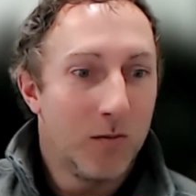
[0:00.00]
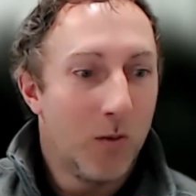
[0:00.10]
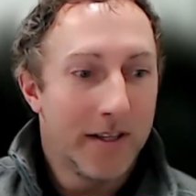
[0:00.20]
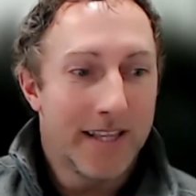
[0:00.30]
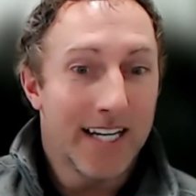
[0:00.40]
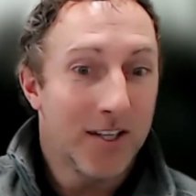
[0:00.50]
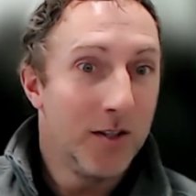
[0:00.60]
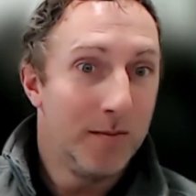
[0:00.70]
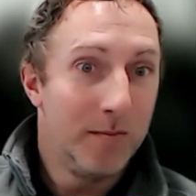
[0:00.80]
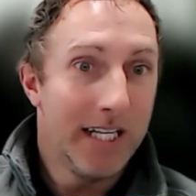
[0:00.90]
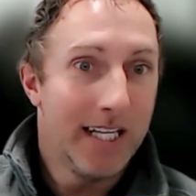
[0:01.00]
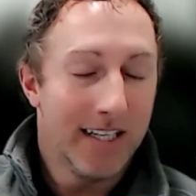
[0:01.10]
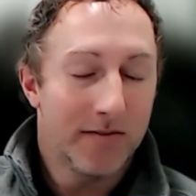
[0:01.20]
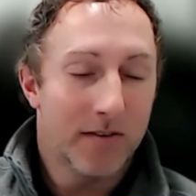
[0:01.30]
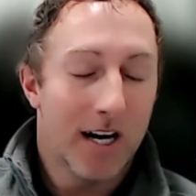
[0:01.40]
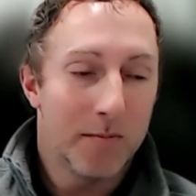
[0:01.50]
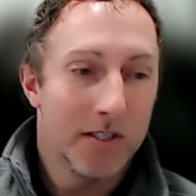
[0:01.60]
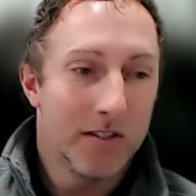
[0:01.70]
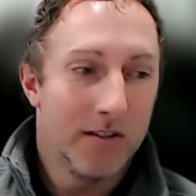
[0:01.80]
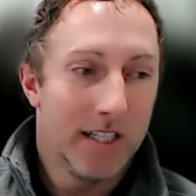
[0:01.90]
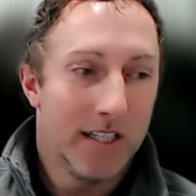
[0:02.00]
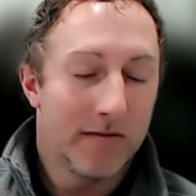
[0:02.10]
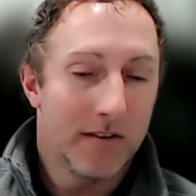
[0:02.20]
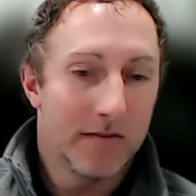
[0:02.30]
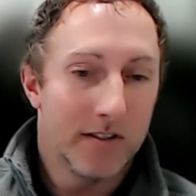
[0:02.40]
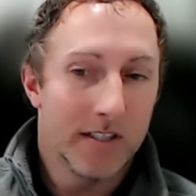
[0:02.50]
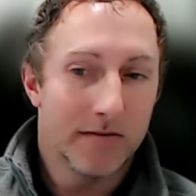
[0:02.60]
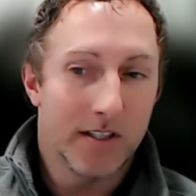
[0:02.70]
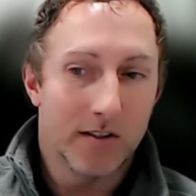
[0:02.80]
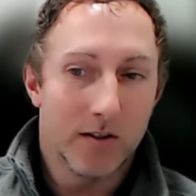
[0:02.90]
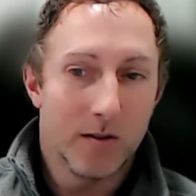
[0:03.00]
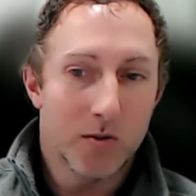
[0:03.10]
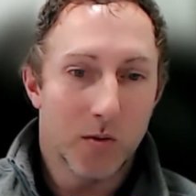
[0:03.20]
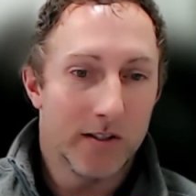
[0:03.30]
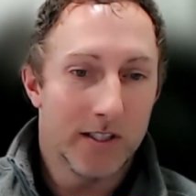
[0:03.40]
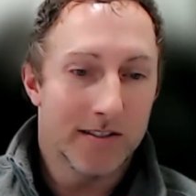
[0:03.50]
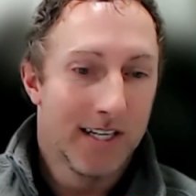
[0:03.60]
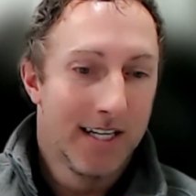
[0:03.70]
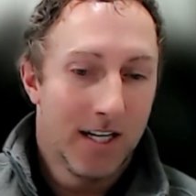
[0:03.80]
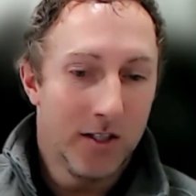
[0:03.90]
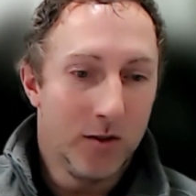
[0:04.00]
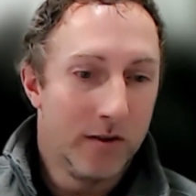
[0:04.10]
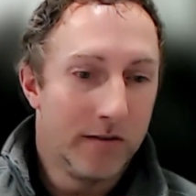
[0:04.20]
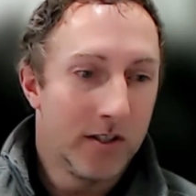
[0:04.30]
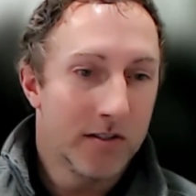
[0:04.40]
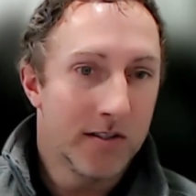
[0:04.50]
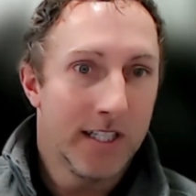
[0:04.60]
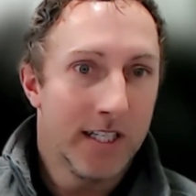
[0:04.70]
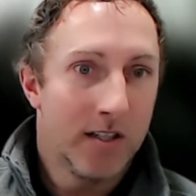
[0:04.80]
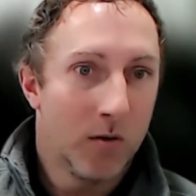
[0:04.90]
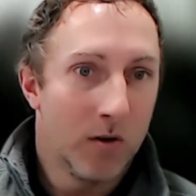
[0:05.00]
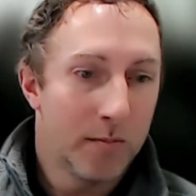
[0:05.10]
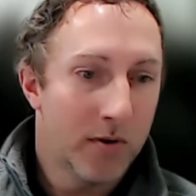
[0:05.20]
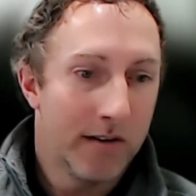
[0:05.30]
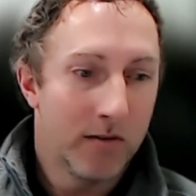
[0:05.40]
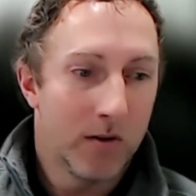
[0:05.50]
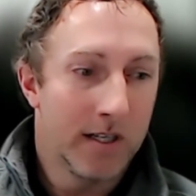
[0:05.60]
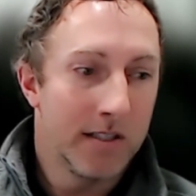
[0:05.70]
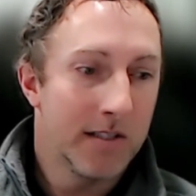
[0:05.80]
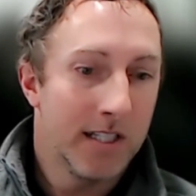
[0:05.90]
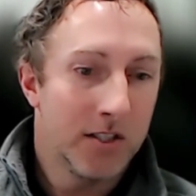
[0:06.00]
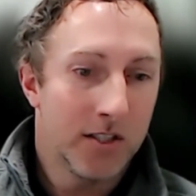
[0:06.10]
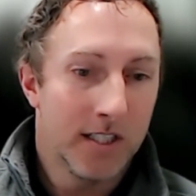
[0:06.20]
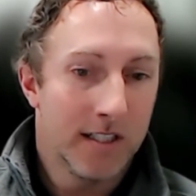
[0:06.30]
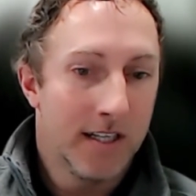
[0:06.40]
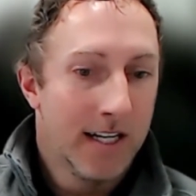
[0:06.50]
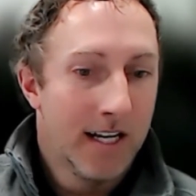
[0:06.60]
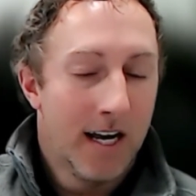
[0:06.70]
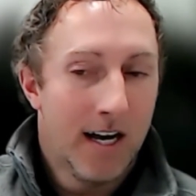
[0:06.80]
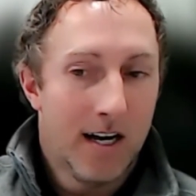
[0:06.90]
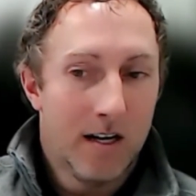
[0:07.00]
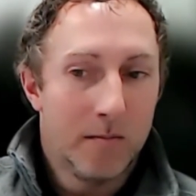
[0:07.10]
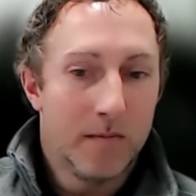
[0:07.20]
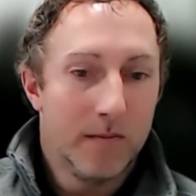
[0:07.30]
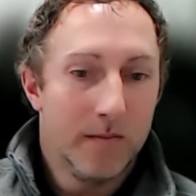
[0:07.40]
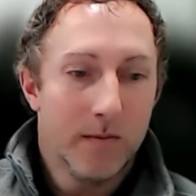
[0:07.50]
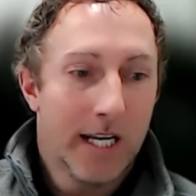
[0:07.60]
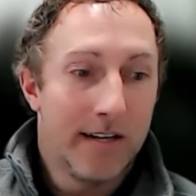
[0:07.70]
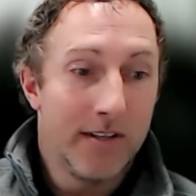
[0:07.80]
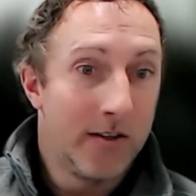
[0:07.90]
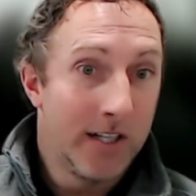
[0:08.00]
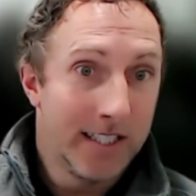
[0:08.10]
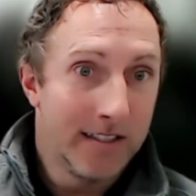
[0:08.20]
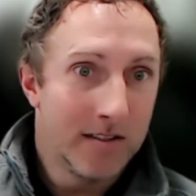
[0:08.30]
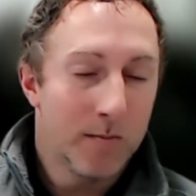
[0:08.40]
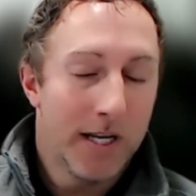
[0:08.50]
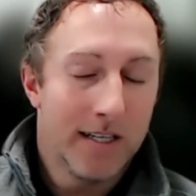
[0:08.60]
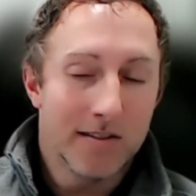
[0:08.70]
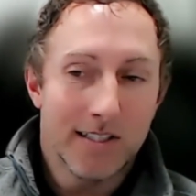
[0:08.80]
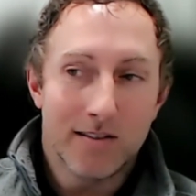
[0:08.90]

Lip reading: what that could be for opportunity for different groups, whether it's a university or a private organization kind of entering this space.